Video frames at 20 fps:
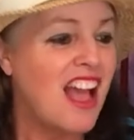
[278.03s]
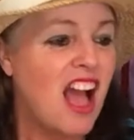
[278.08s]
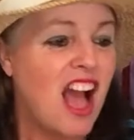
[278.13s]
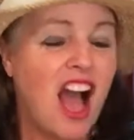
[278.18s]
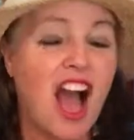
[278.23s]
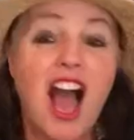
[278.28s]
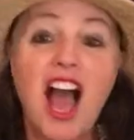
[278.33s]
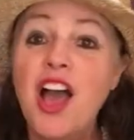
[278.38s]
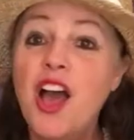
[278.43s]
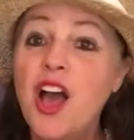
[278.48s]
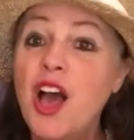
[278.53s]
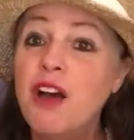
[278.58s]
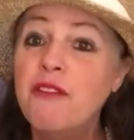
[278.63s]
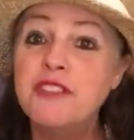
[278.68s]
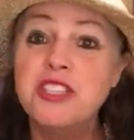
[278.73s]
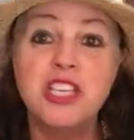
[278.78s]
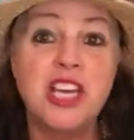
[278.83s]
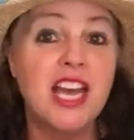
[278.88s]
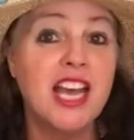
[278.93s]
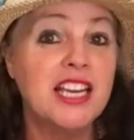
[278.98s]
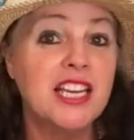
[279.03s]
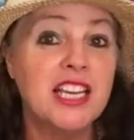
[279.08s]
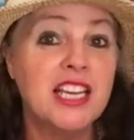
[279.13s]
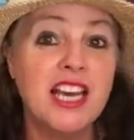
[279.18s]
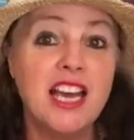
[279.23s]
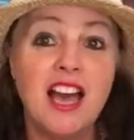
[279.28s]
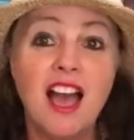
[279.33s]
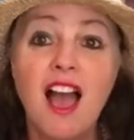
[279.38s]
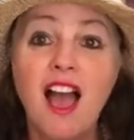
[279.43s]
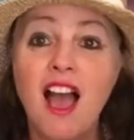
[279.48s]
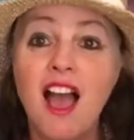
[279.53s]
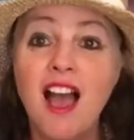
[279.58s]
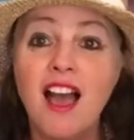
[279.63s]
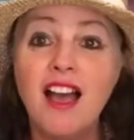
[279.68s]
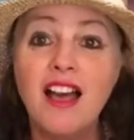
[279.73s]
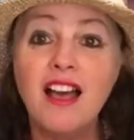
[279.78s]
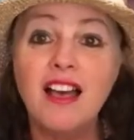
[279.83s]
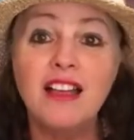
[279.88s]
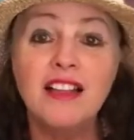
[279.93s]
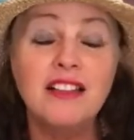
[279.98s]
I have
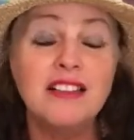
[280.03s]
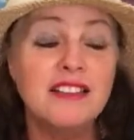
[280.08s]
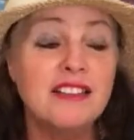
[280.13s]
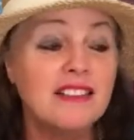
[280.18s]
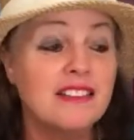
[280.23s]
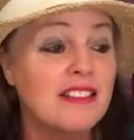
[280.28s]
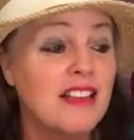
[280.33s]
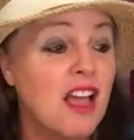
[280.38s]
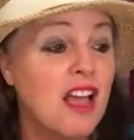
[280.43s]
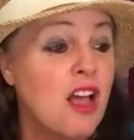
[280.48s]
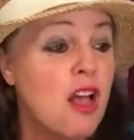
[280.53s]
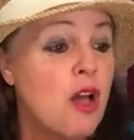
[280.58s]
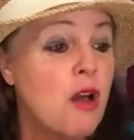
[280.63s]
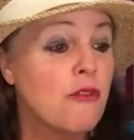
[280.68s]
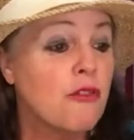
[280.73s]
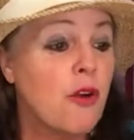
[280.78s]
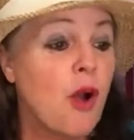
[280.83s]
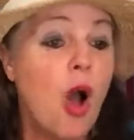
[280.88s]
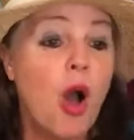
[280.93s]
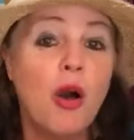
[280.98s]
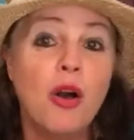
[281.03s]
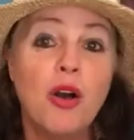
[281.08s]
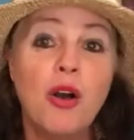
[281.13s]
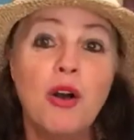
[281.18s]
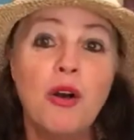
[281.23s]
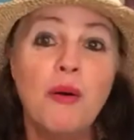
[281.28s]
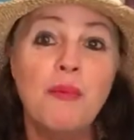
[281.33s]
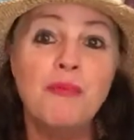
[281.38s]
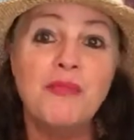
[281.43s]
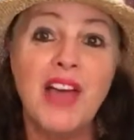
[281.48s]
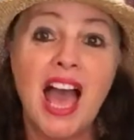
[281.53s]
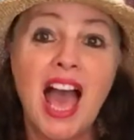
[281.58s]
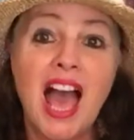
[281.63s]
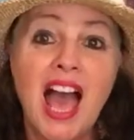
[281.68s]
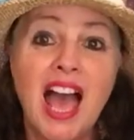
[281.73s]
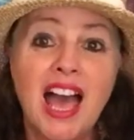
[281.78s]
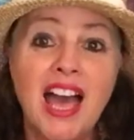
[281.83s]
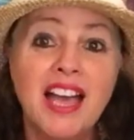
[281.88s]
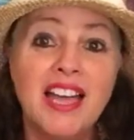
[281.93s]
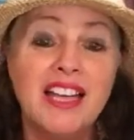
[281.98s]
taken from
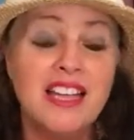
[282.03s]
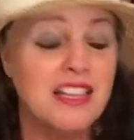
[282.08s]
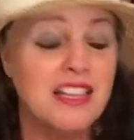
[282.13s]
that